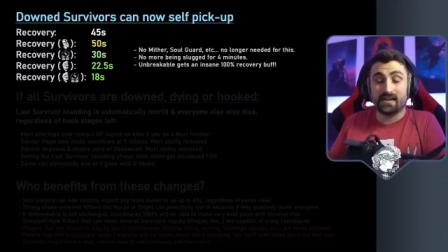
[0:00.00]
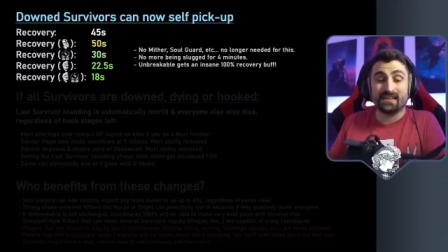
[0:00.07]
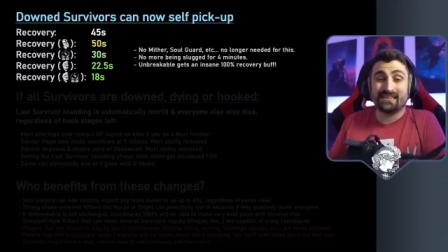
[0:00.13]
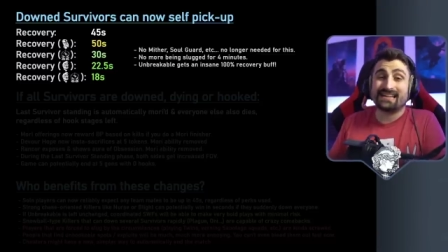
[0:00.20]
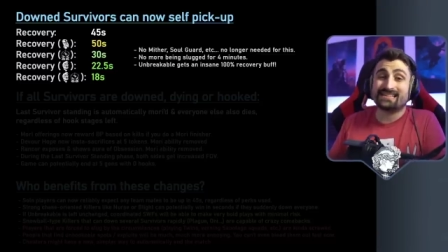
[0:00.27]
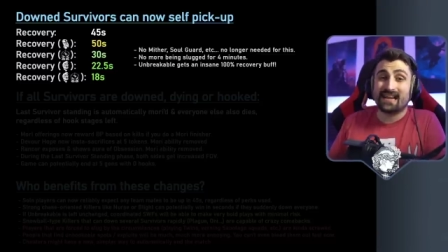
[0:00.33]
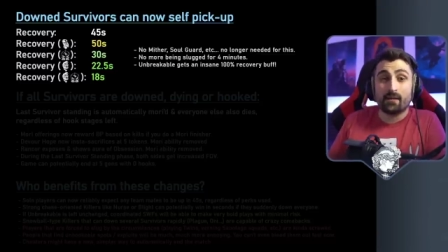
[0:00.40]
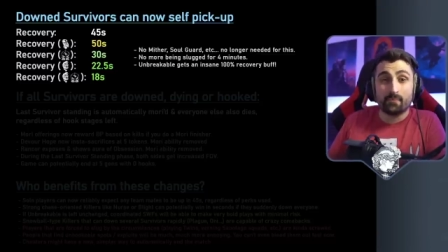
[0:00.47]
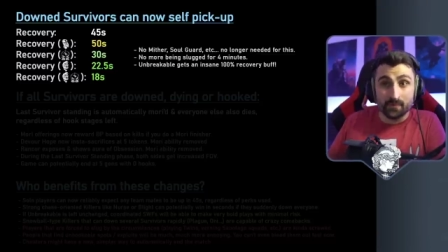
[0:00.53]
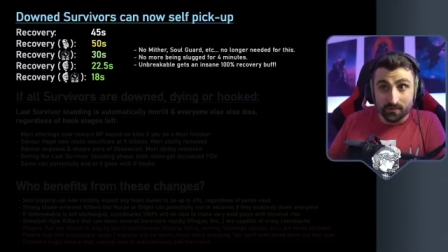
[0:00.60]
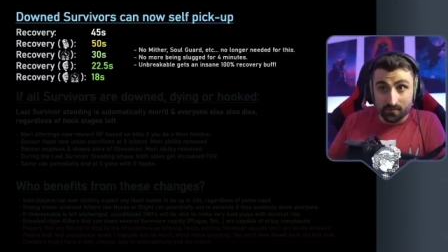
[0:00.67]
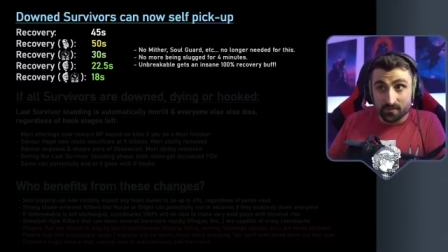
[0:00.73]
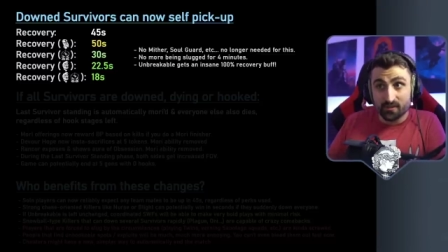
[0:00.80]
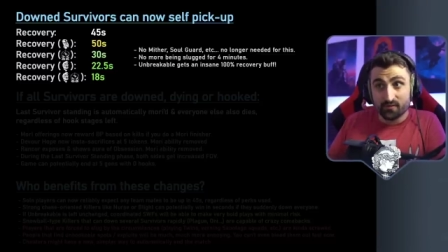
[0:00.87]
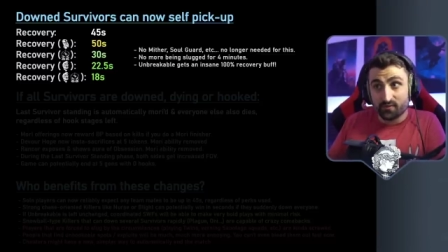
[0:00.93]
that that's happened
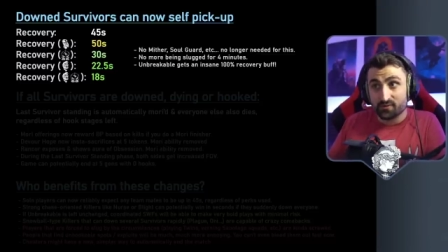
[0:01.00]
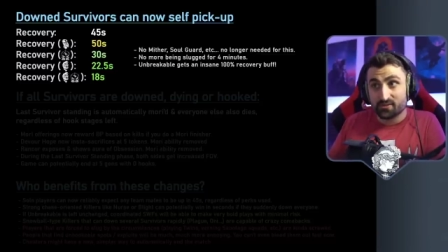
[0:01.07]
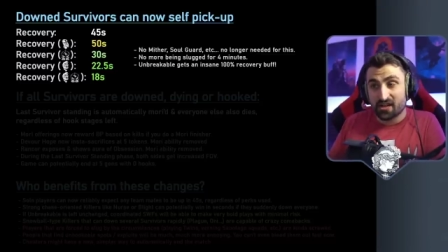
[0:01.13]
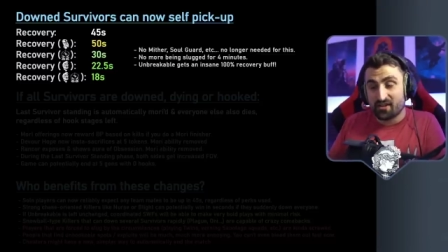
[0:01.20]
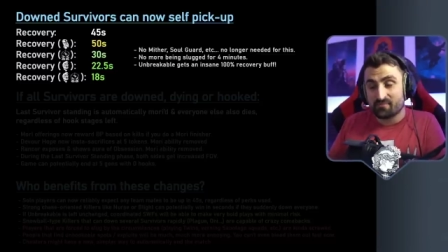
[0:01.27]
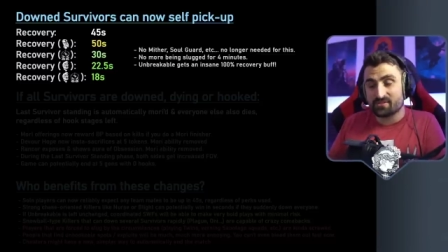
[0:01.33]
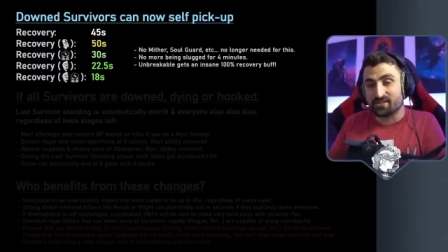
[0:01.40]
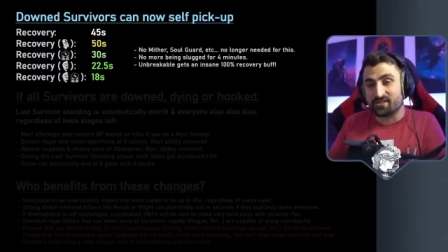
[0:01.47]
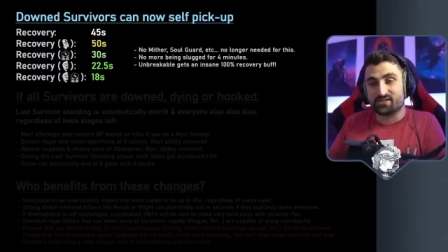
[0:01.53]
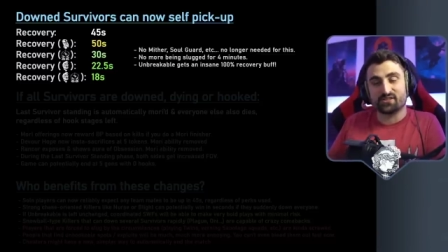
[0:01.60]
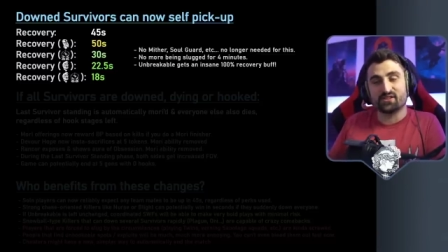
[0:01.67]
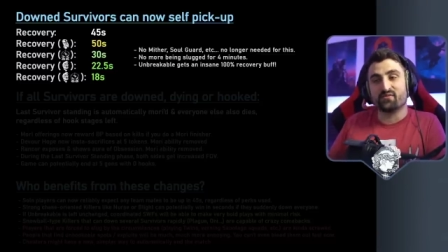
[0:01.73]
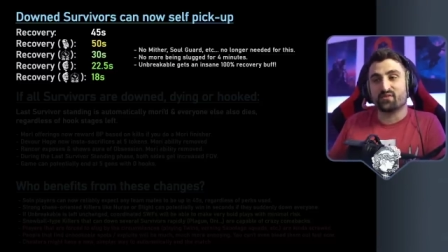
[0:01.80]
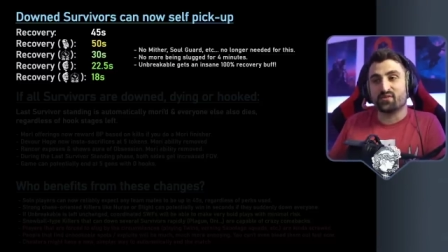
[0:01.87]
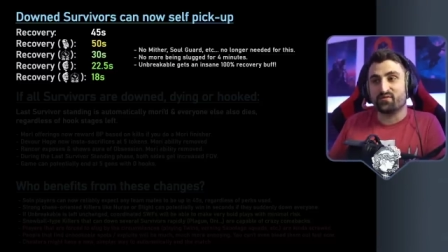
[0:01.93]
to me a few times, and it's
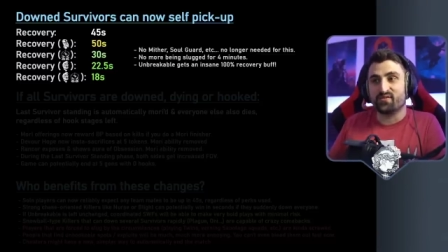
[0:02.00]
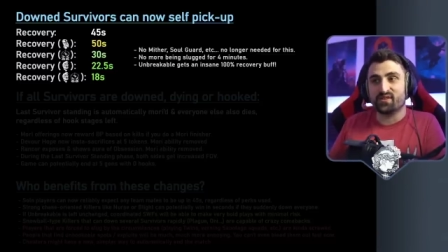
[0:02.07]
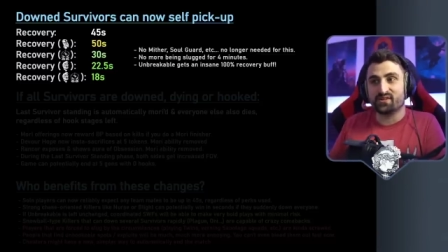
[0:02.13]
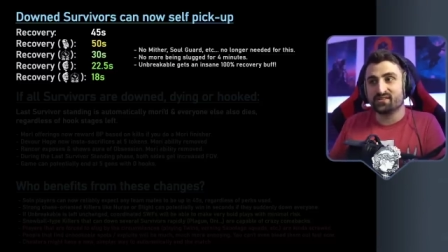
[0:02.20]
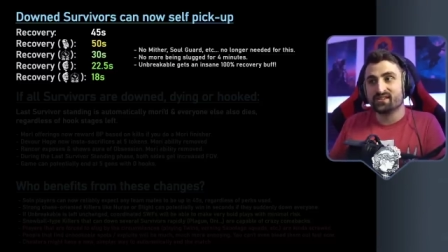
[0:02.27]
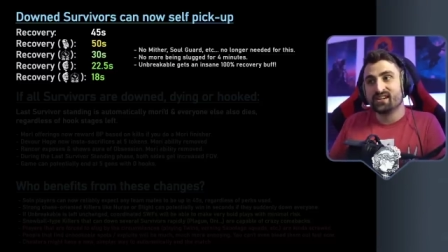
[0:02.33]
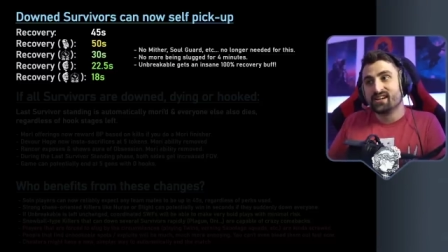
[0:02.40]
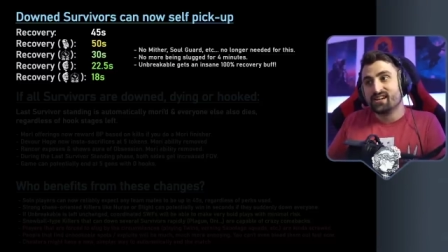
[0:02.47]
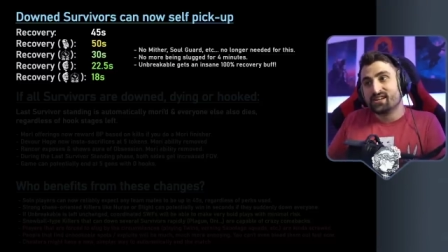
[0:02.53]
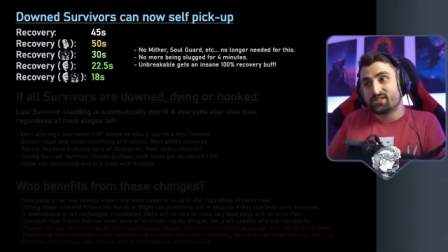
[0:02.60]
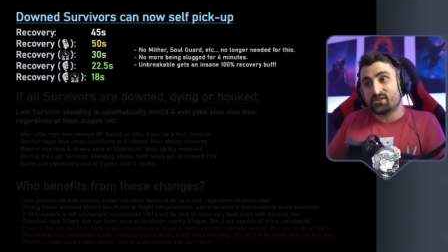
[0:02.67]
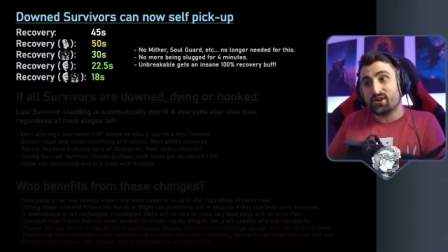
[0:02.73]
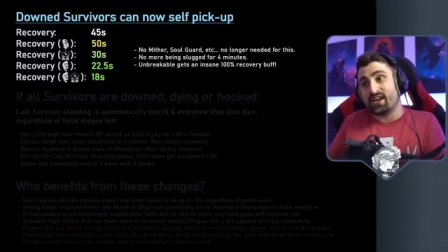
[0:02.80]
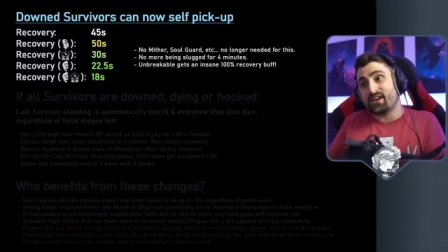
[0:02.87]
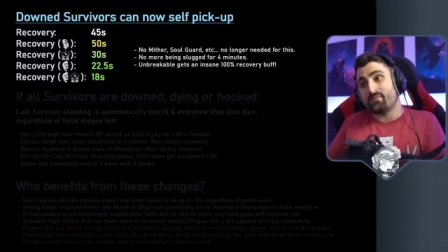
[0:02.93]
not very fun.
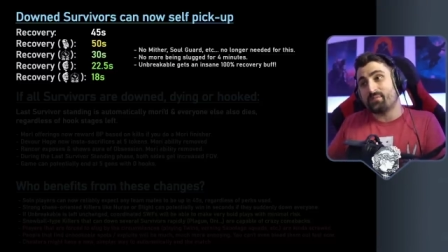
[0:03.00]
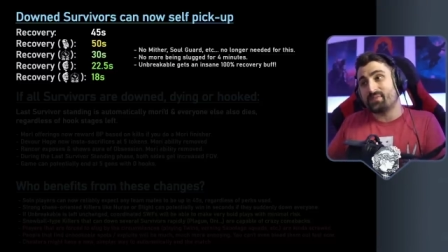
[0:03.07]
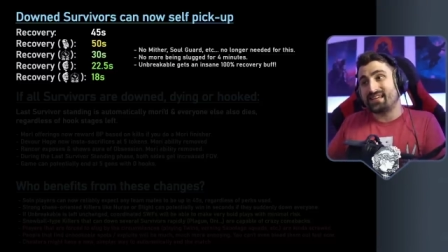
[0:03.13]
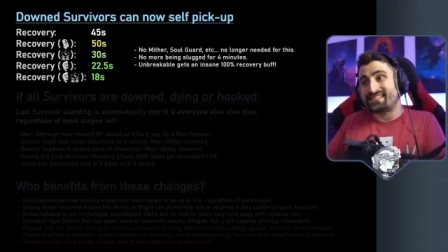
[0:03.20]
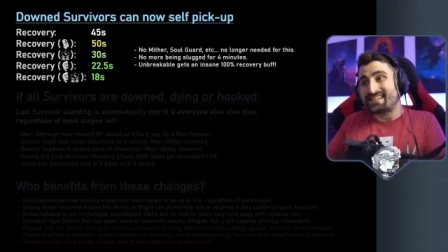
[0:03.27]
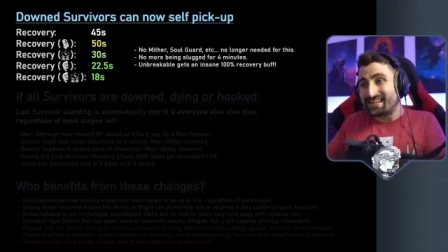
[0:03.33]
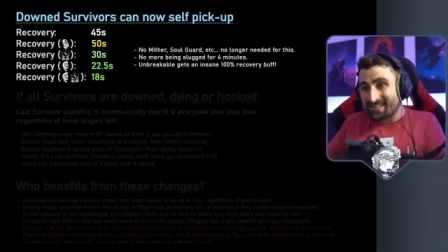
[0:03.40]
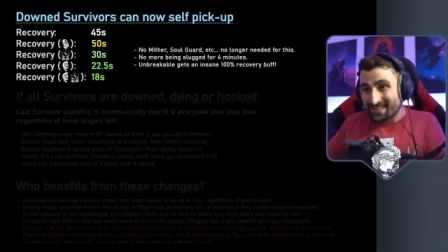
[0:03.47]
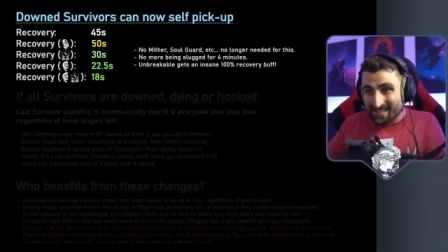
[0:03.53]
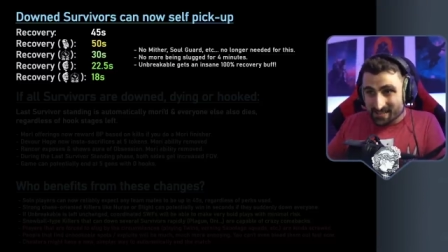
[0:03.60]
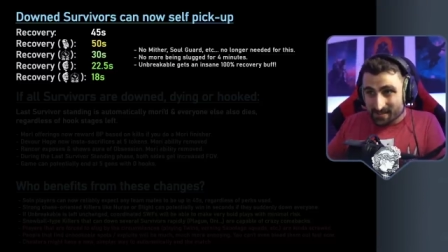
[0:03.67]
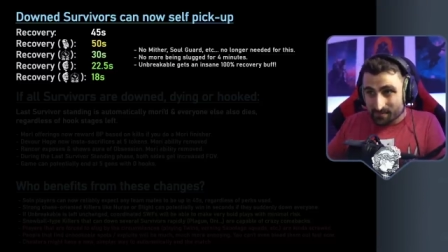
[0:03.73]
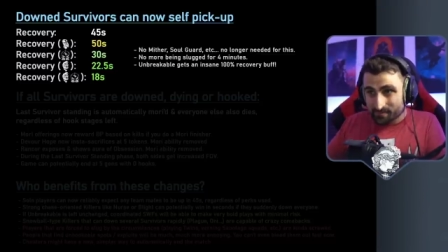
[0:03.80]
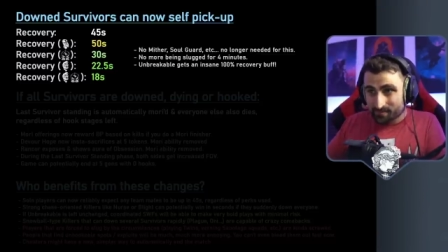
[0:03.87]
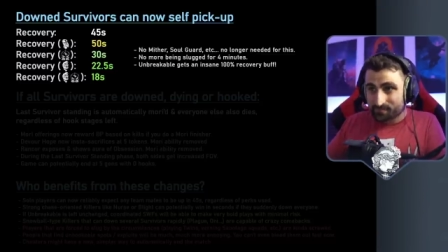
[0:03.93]
So hey, that's kind of
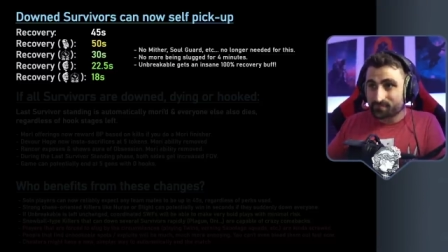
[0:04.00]
nice.